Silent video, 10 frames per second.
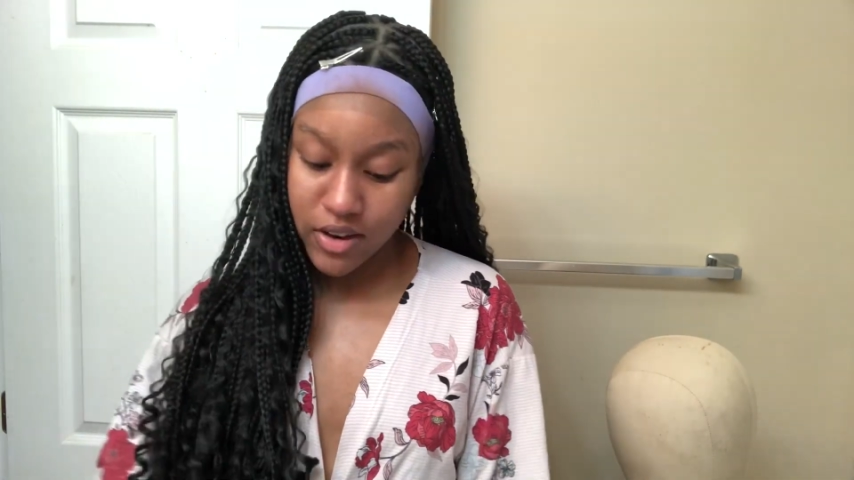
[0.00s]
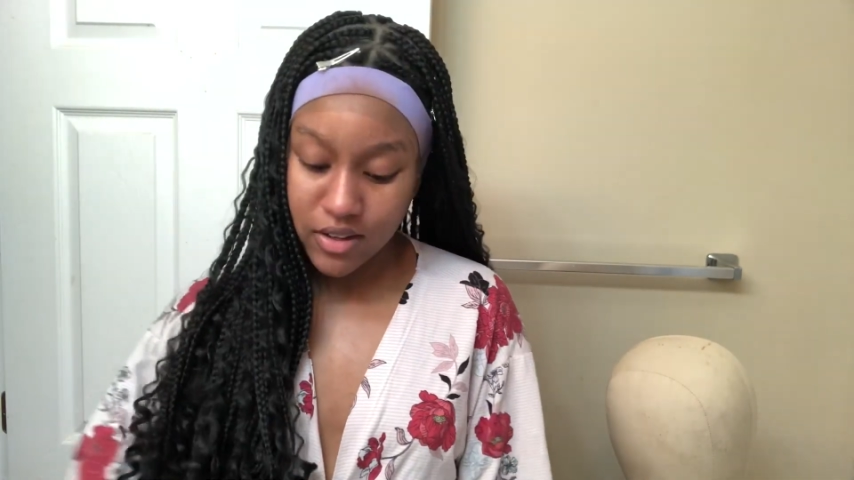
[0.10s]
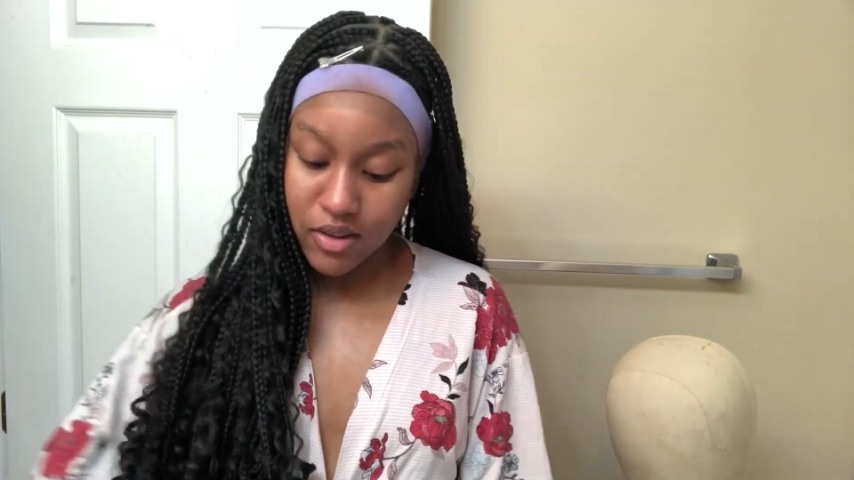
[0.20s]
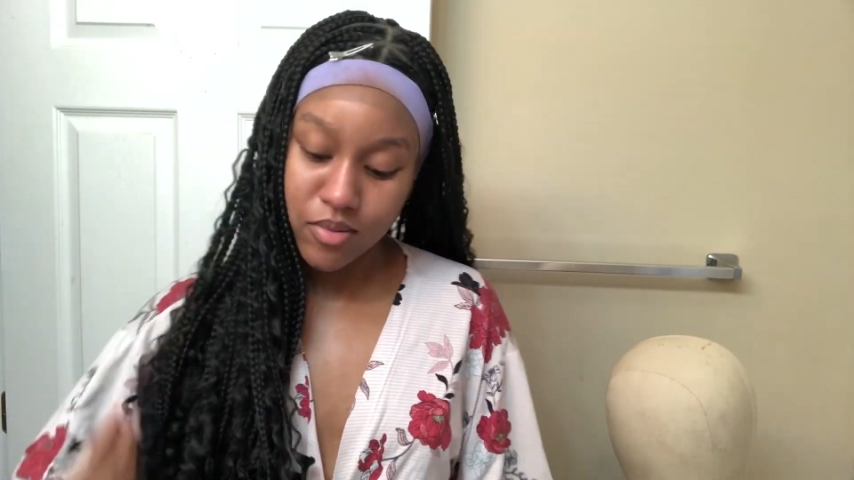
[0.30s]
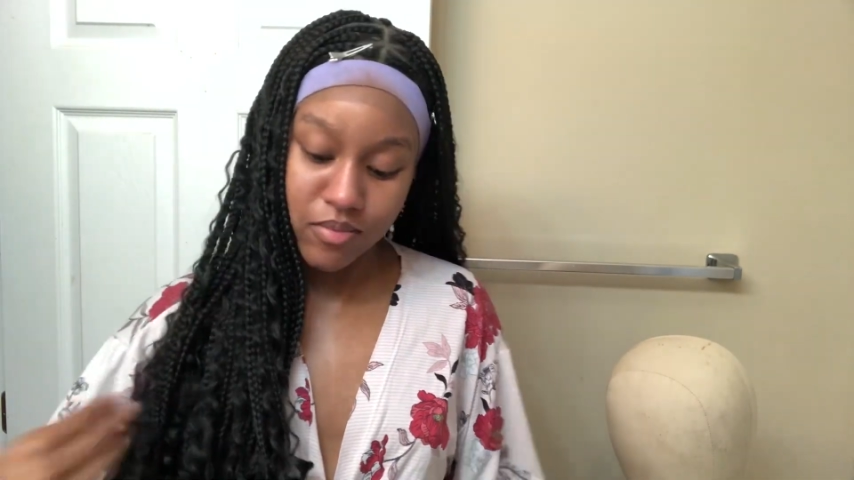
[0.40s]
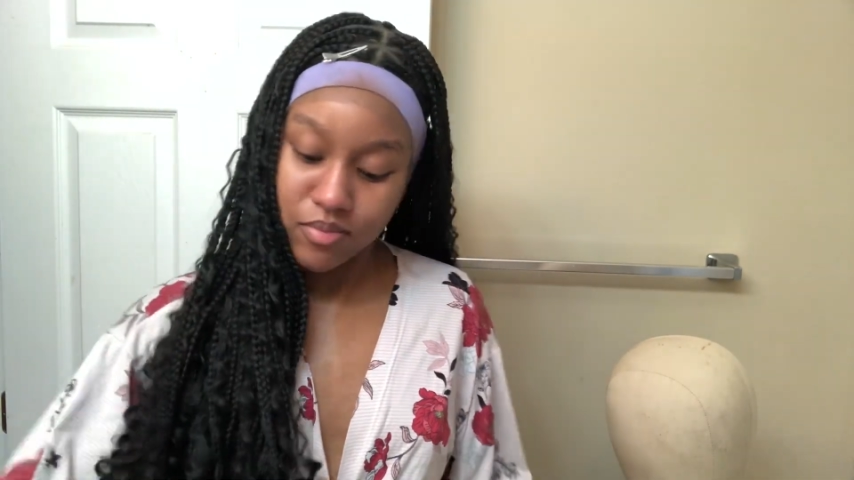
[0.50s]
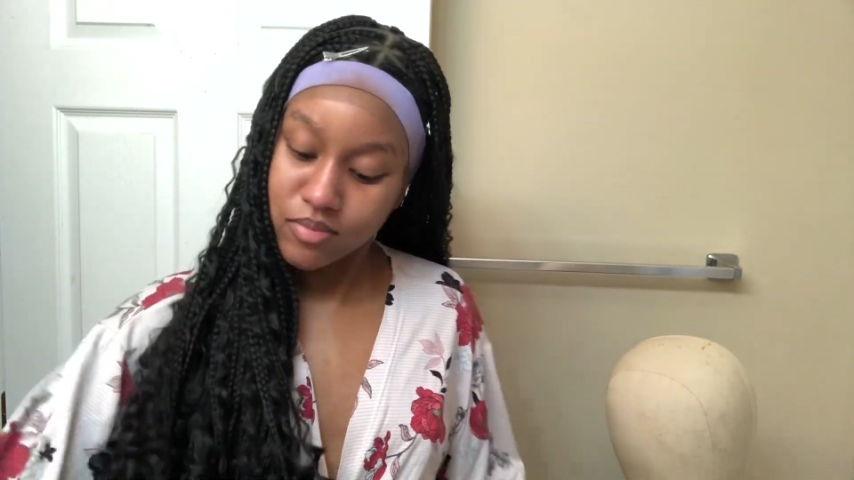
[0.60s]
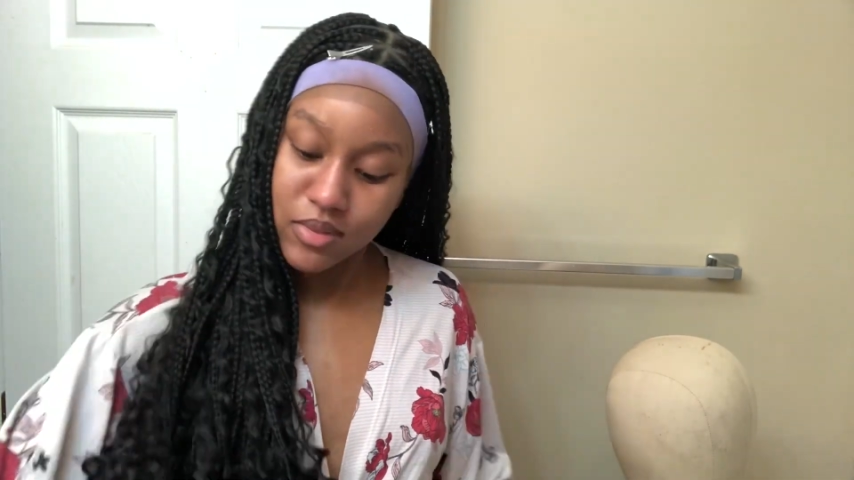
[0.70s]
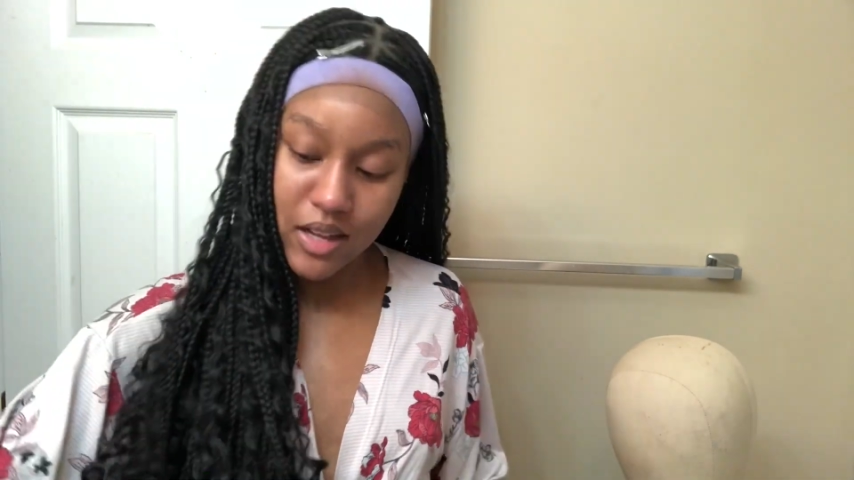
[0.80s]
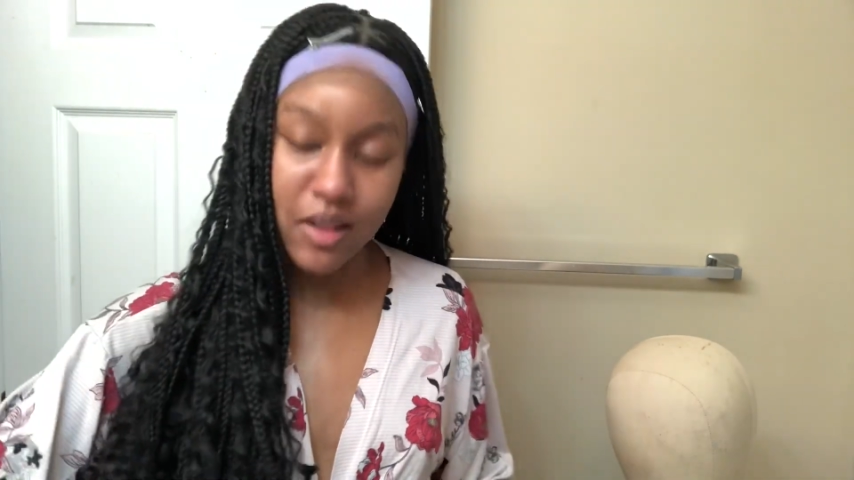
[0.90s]
tell
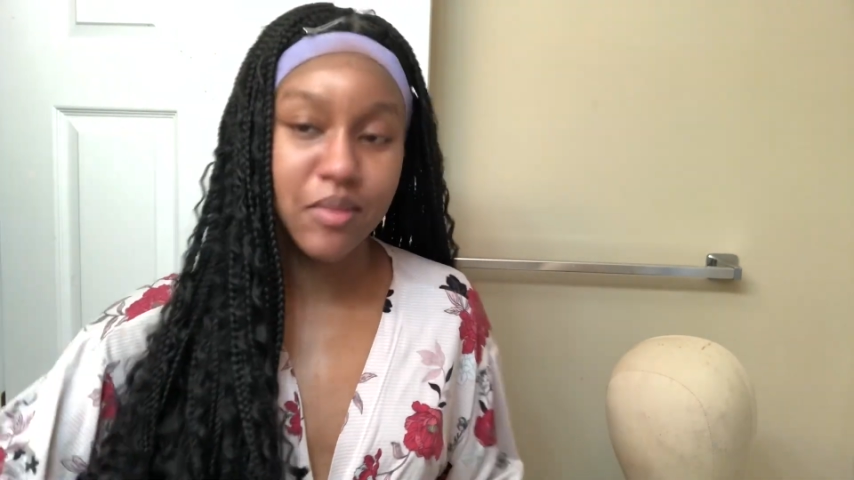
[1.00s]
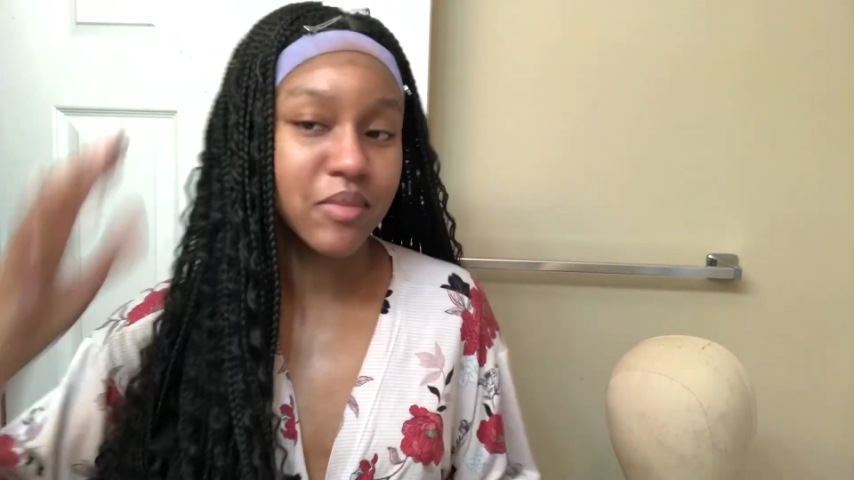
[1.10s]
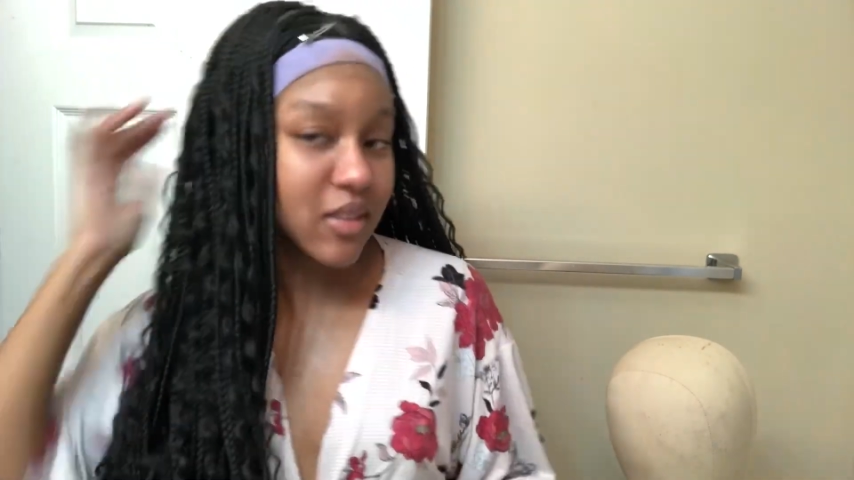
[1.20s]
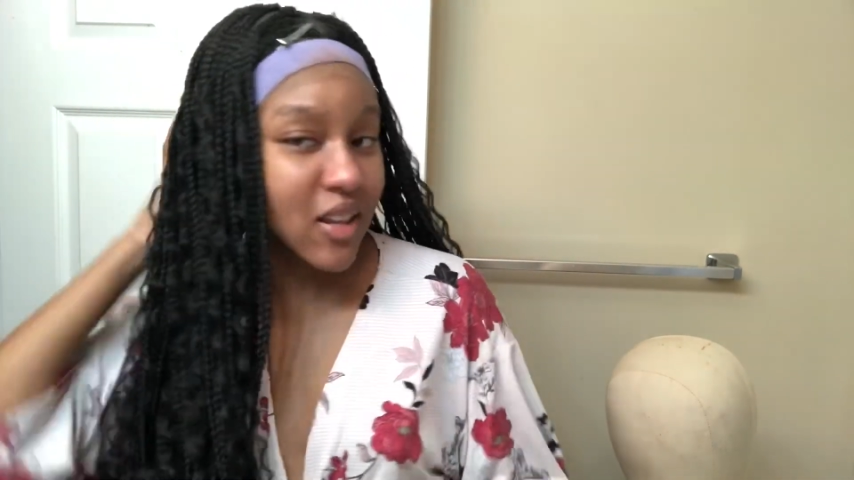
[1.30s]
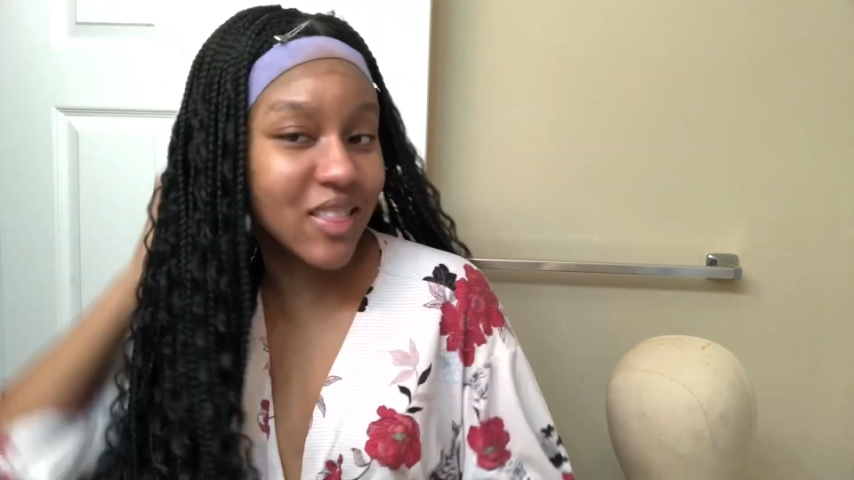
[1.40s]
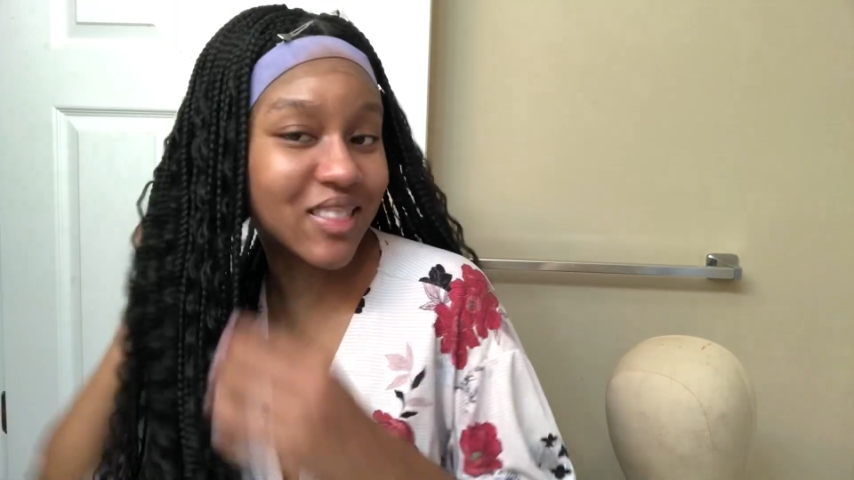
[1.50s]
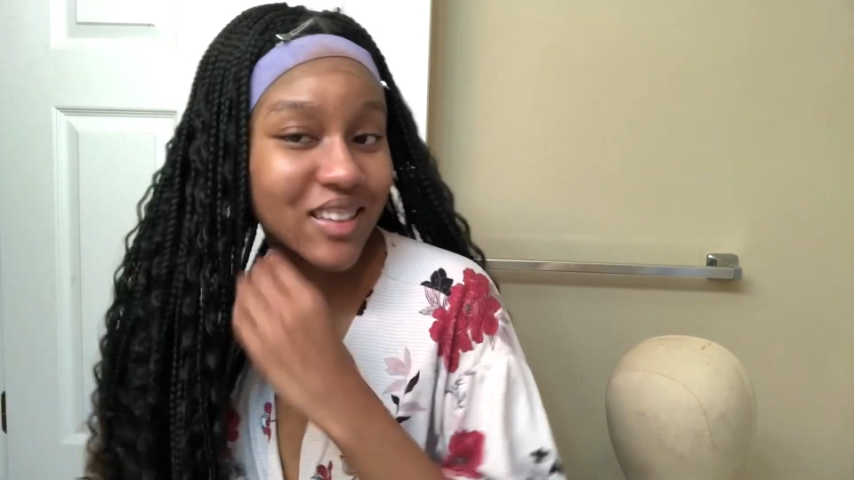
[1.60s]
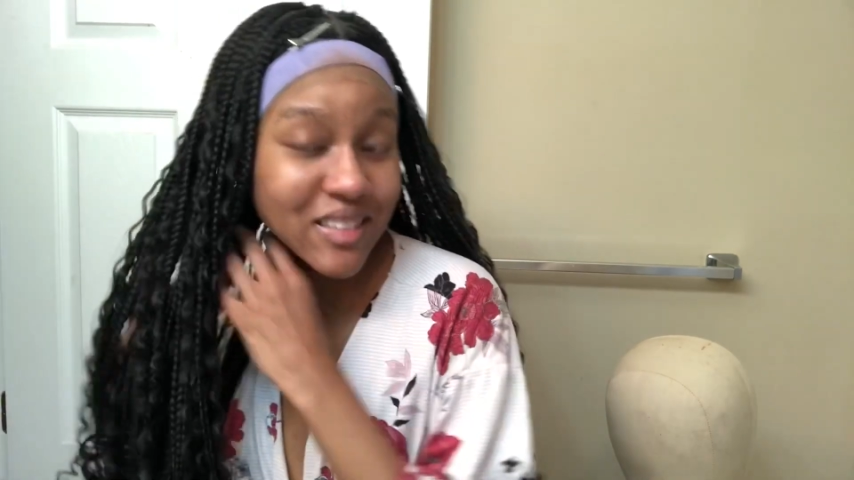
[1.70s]
him this